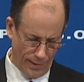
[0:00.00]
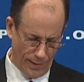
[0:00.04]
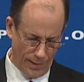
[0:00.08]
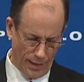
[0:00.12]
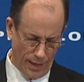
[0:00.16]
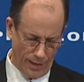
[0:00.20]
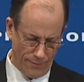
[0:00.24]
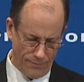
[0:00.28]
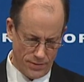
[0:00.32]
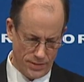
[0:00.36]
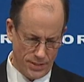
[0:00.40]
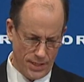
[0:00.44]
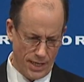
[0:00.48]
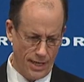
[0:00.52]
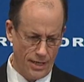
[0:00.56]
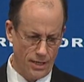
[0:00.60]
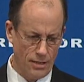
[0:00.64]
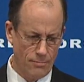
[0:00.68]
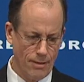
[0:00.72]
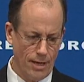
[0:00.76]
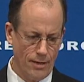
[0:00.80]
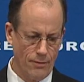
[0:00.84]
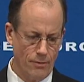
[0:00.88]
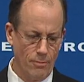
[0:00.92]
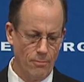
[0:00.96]
I've
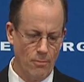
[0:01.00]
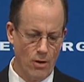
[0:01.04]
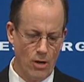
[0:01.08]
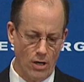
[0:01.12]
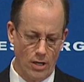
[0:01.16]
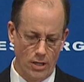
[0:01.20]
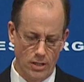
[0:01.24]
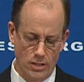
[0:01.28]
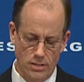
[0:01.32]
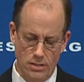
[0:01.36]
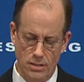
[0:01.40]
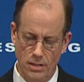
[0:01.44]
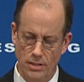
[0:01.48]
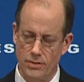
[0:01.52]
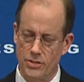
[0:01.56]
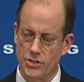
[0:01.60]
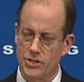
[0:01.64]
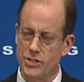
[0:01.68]
entitled my remarks, In the